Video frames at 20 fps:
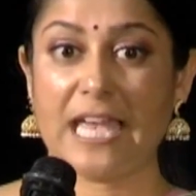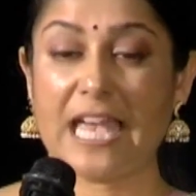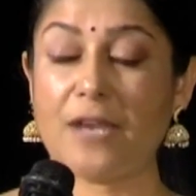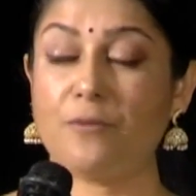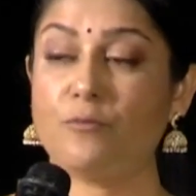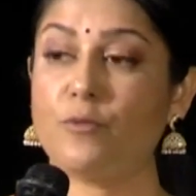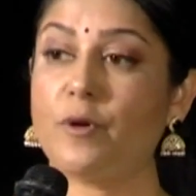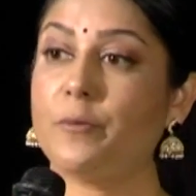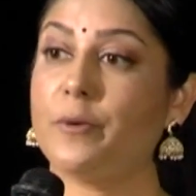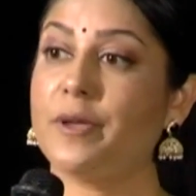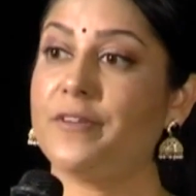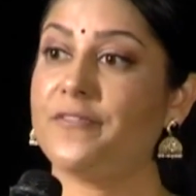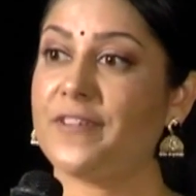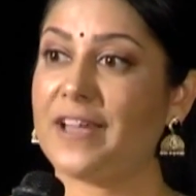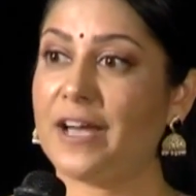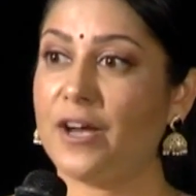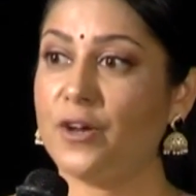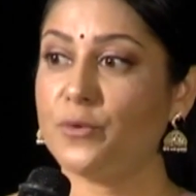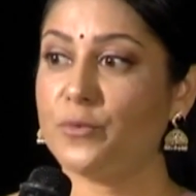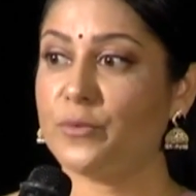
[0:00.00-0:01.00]
And what we
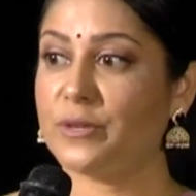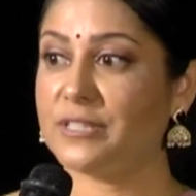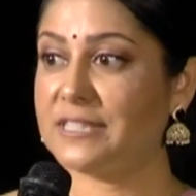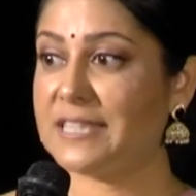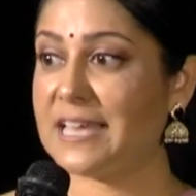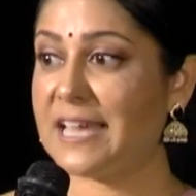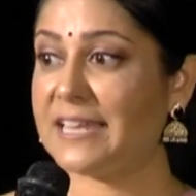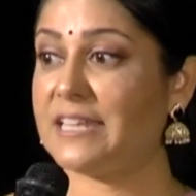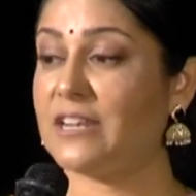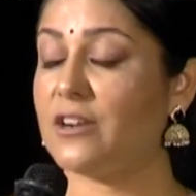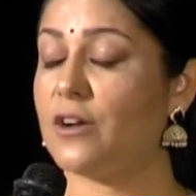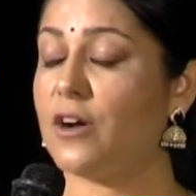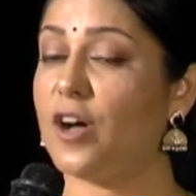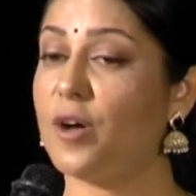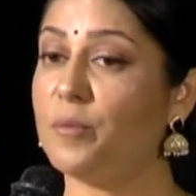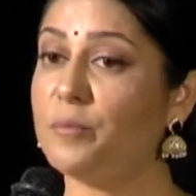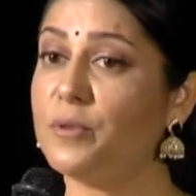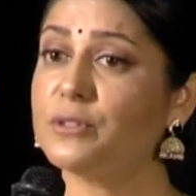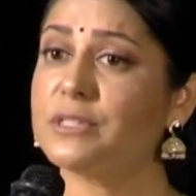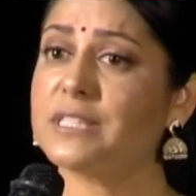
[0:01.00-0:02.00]
found was that in
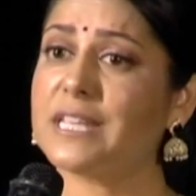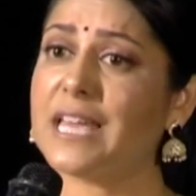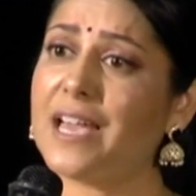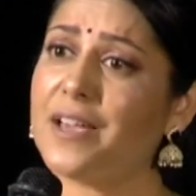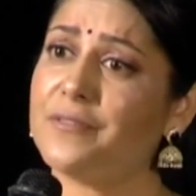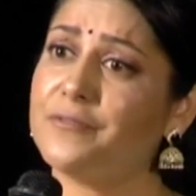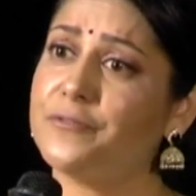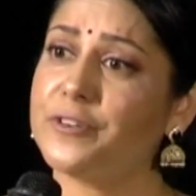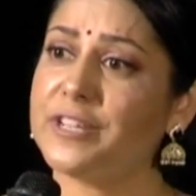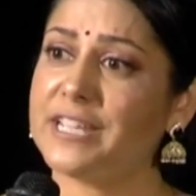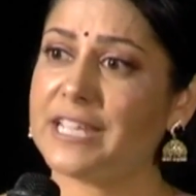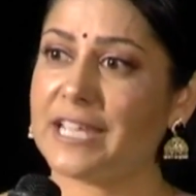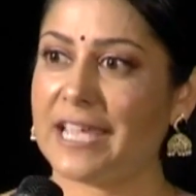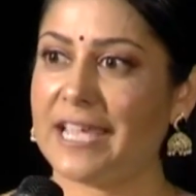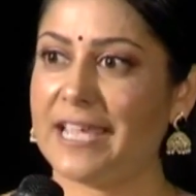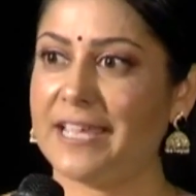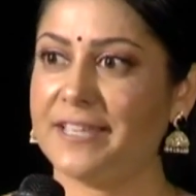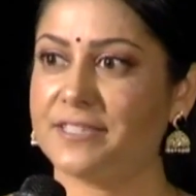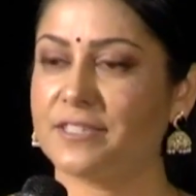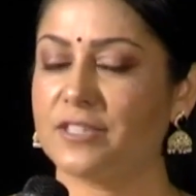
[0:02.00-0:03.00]
almost every
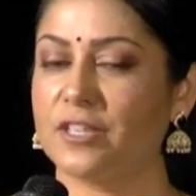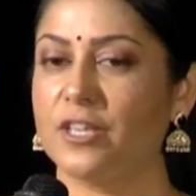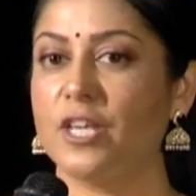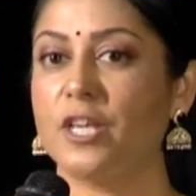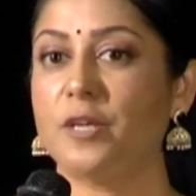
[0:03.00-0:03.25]
case,